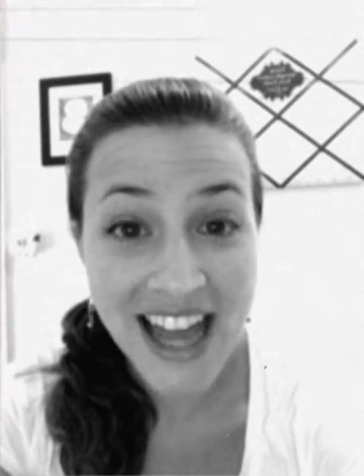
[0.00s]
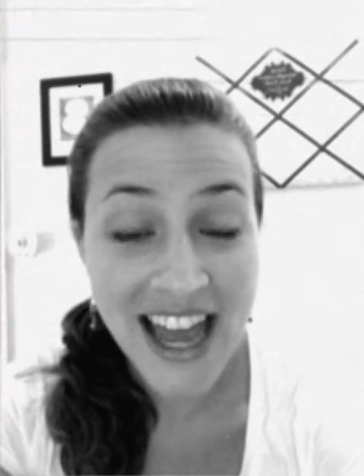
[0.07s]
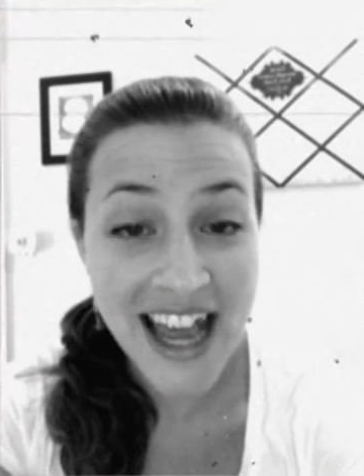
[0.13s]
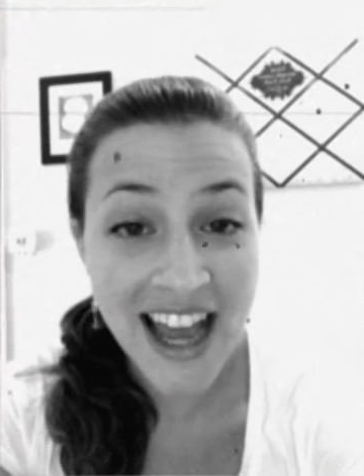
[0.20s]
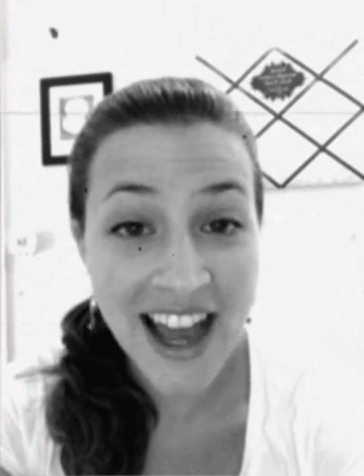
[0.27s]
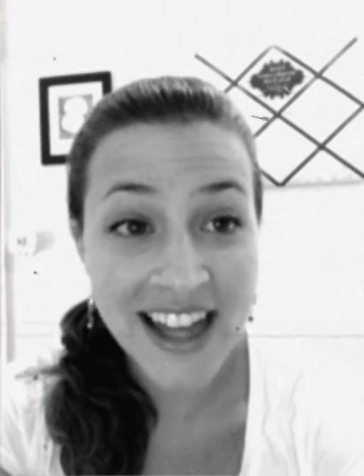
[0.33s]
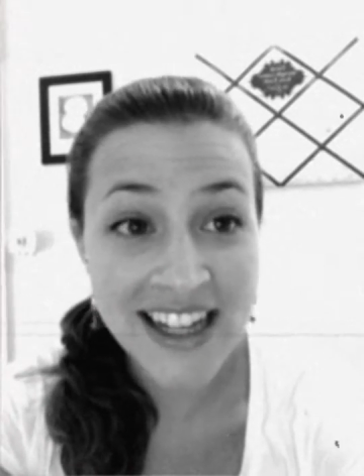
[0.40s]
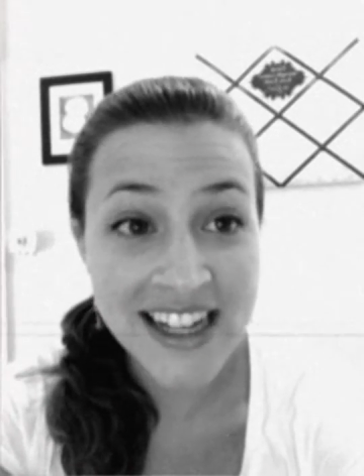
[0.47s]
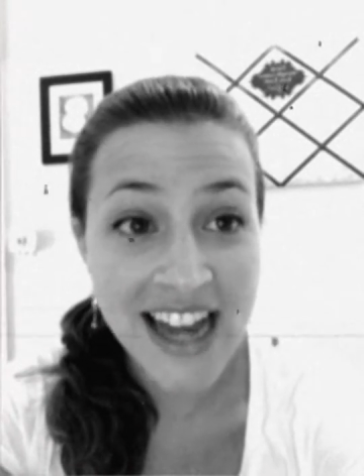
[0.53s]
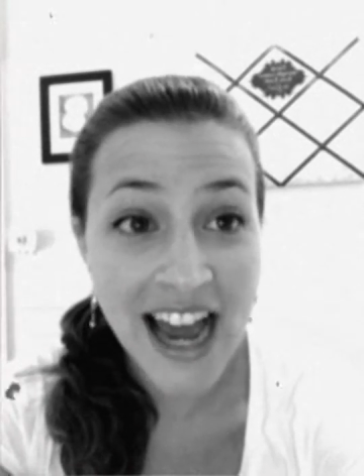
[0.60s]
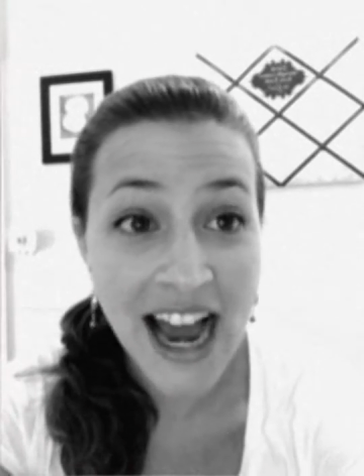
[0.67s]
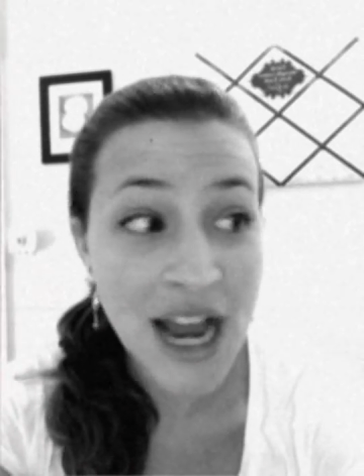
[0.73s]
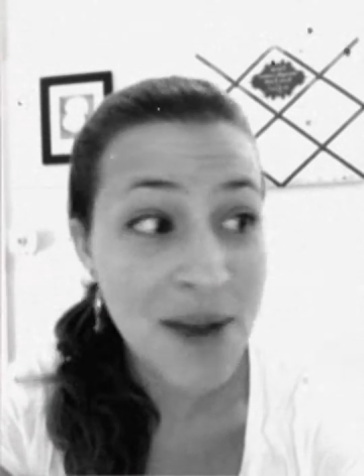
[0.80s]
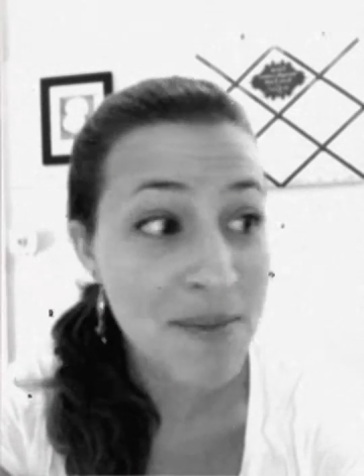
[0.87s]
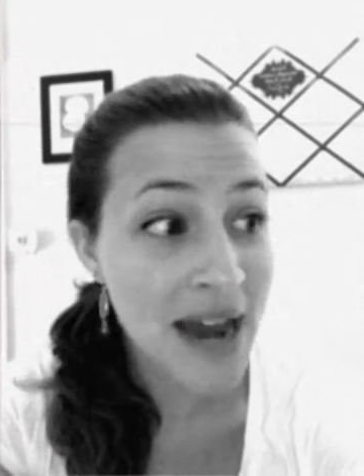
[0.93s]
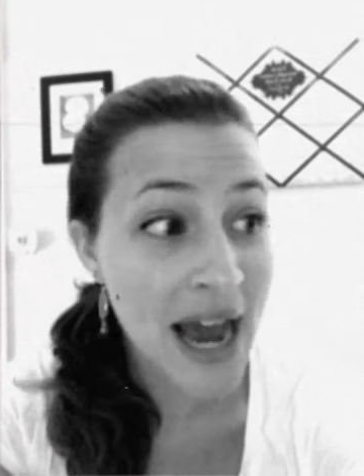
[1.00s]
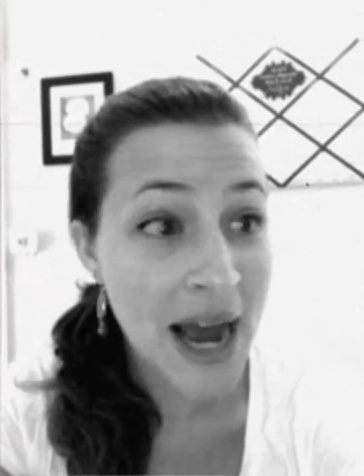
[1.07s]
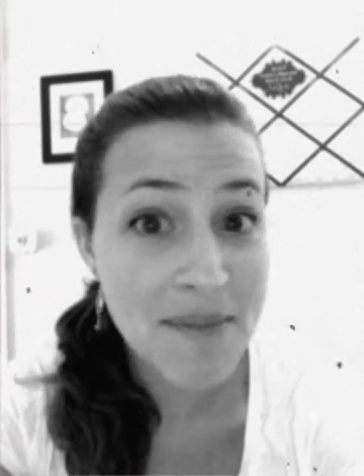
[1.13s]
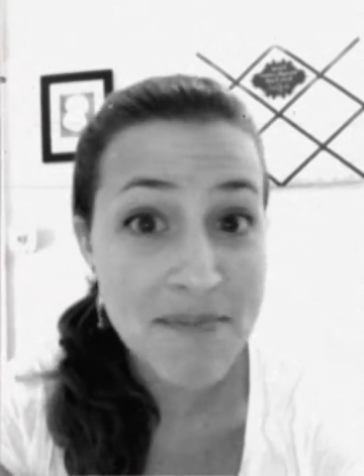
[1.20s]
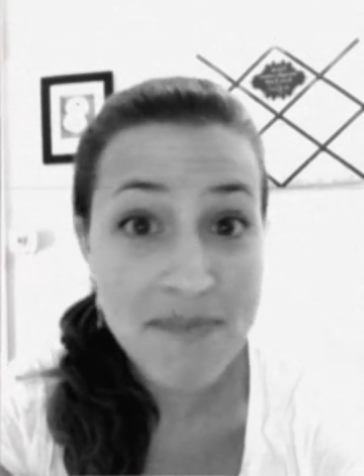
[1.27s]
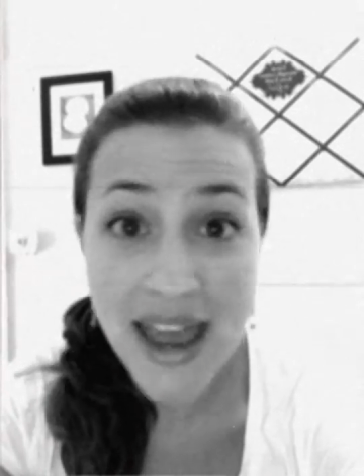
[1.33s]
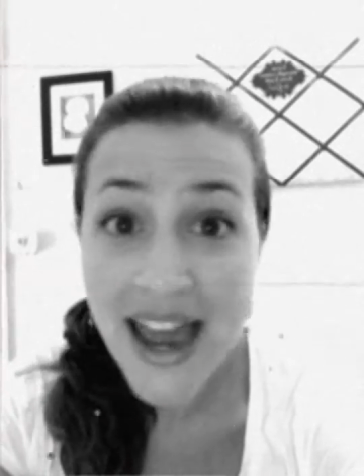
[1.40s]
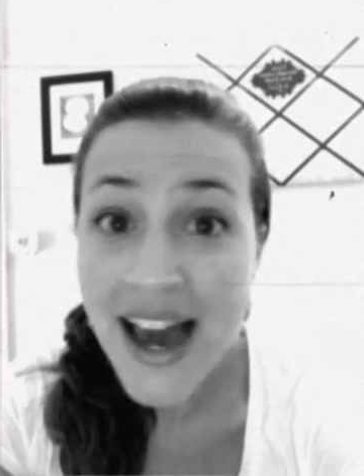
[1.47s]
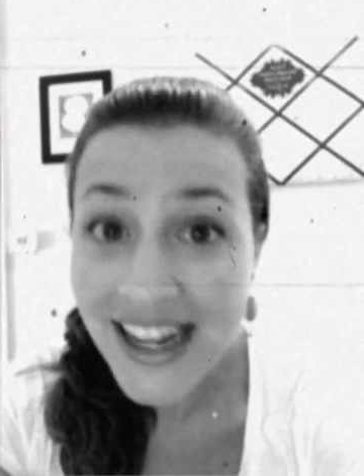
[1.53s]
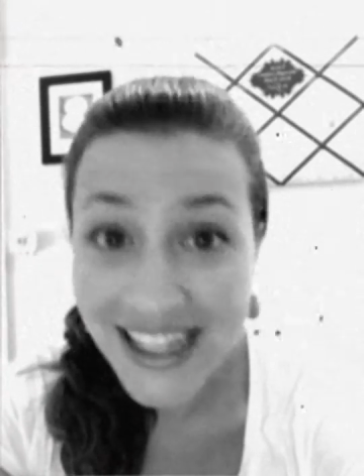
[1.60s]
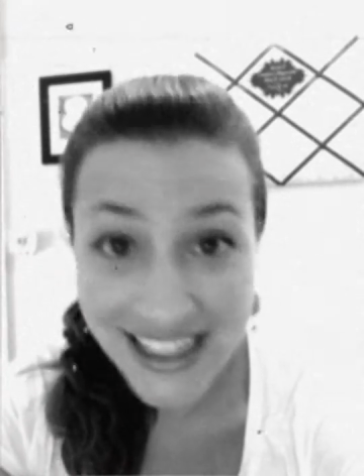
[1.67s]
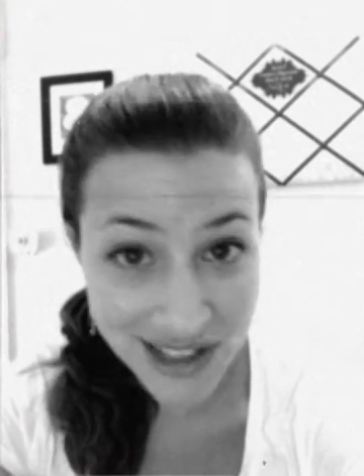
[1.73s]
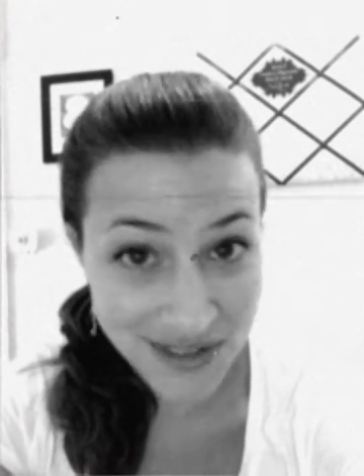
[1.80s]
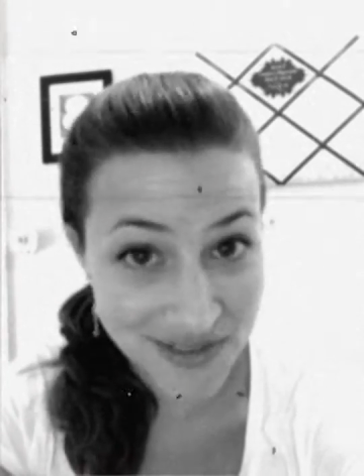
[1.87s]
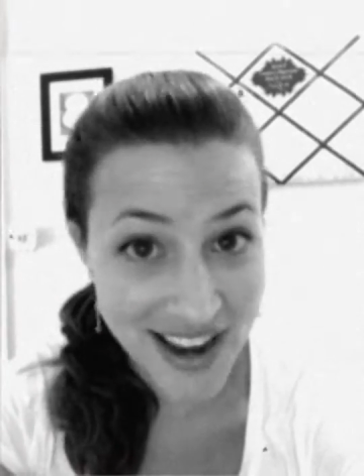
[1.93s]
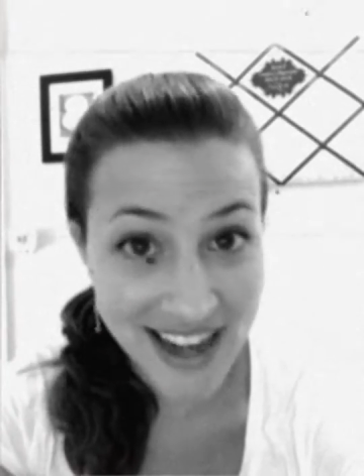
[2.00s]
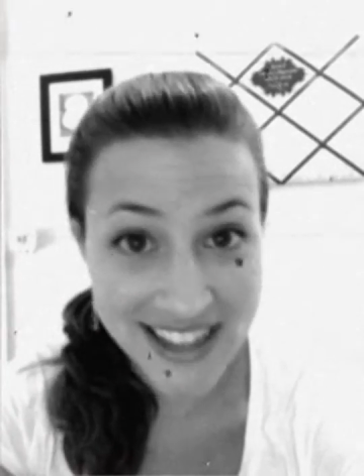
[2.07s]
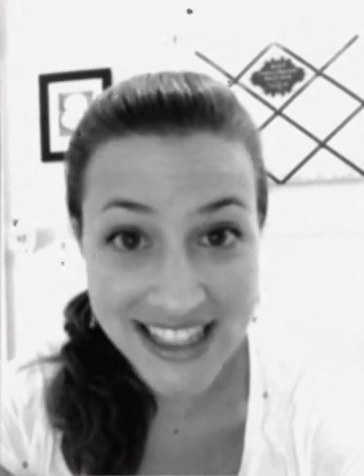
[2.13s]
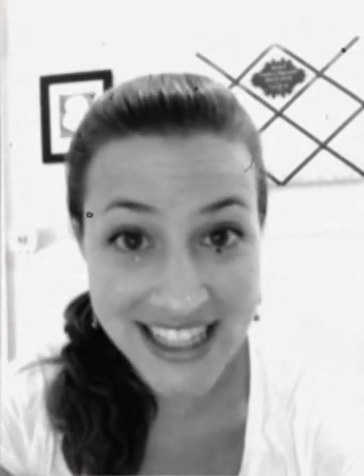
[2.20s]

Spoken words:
And I'm not mad at the fact